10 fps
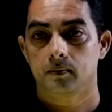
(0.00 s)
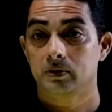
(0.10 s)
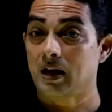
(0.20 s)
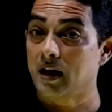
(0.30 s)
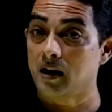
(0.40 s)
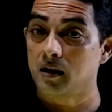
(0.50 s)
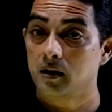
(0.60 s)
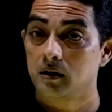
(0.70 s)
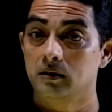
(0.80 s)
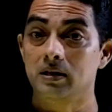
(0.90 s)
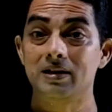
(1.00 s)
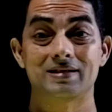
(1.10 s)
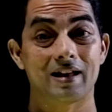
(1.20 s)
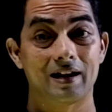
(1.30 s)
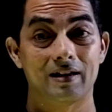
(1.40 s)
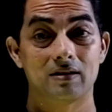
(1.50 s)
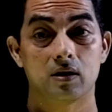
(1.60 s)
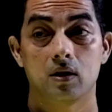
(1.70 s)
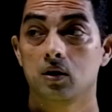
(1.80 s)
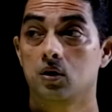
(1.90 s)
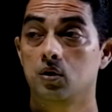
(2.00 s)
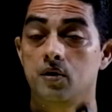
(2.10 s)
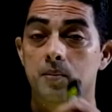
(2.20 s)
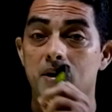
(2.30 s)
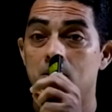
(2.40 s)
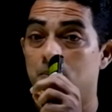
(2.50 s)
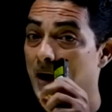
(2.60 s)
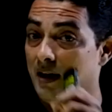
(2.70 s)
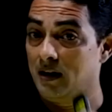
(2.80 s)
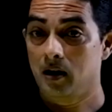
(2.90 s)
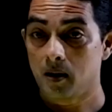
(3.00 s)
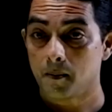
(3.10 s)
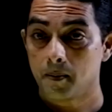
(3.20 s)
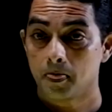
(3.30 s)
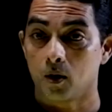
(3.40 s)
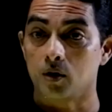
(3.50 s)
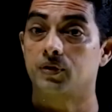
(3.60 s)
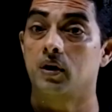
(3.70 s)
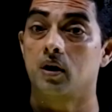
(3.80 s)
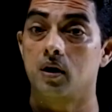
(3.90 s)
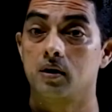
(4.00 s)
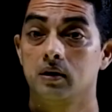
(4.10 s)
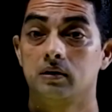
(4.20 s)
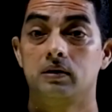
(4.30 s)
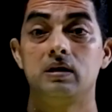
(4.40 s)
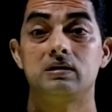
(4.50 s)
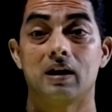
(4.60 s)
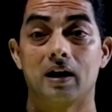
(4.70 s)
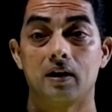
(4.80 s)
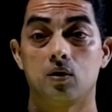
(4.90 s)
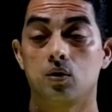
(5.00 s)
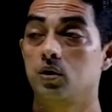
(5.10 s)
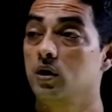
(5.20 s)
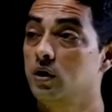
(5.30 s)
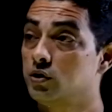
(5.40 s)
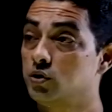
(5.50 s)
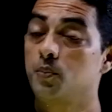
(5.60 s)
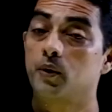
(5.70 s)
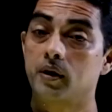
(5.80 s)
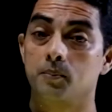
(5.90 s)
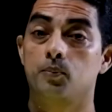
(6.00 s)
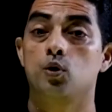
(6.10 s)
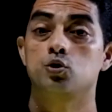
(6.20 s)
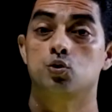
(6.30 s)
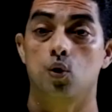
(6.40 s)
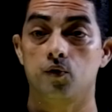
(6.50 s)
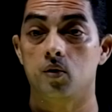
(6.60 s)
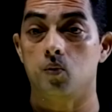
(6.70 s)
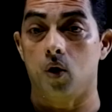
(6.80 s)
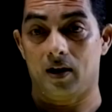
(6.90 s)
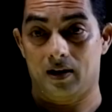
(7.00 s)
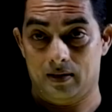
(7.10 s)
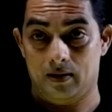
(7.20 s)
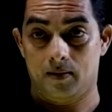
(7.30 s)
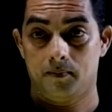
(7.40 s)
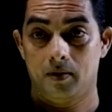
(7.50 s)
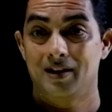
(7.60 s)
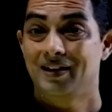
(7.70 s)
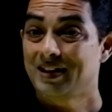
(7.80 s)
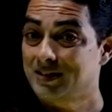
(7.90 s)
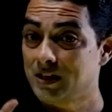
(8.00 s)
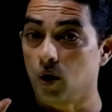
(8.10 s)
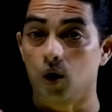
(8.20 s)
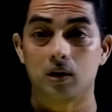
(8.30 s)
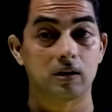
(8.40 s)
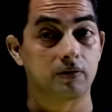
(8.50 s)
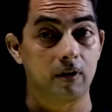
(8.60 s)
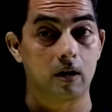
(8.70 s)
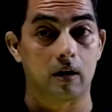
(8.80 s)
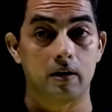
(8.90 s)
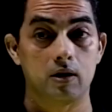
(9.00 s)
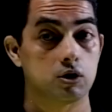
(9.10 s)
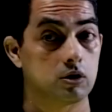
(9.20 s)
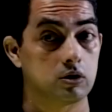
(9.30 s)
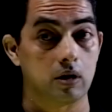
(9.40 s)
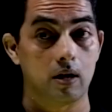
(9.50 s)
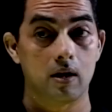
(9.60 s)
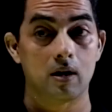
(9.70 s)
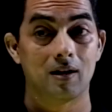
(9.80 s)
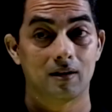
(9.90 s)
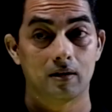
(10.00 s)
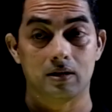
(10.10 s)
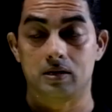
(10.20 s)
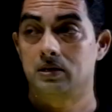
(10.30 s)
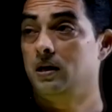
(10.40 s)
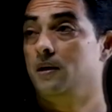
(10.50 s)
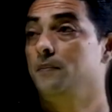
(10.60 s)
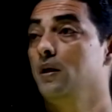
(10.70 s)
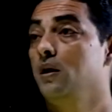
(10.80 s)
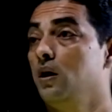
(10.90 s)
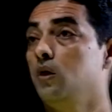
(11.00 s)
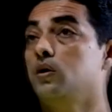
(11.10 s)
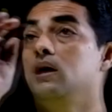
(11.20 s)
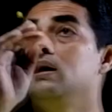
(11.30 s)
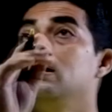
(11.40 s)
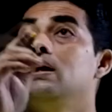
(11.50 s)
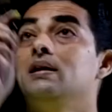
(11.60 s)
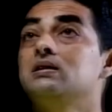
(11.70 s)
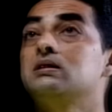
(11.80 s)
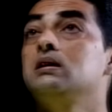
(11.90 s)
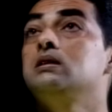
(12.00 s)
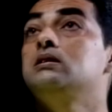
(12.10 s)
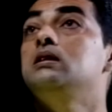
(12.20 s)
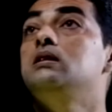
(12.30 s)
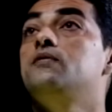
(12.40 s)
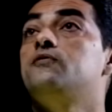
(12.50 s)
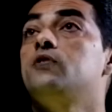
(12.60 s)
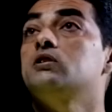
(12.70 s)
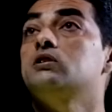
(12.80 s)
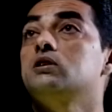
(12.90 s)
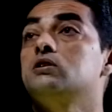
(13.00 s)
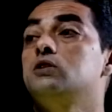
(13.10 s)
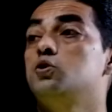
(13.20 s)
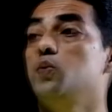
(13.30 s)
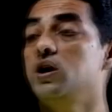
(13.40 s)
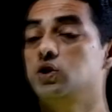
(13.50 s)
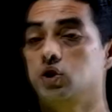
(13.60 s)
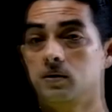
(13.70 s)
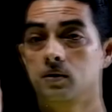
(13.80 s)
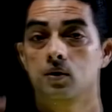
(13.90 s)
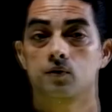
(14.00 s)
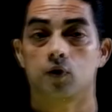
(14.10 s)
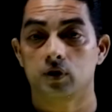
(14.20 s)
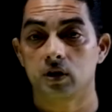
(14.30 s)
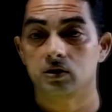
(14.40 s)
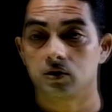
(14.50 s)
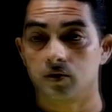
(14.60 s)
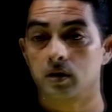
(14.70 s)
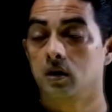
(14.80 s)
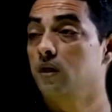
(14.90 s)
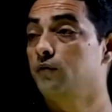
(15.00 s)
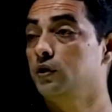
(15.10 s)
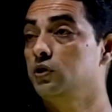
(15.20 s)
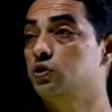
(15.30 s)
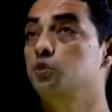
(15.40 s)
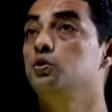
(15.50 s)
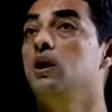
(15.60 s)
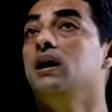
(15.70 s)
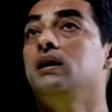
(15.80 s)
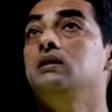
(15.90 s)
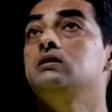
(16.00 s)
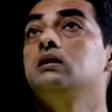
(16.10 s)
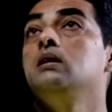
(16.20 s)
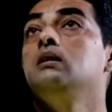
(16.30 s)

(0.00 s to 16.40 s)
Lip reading: Second, these lines could remain parallel, or third, these lines could superimpose over one another. Let's see all the three conditions in detail. Okay, let us see the first situation for these two lines.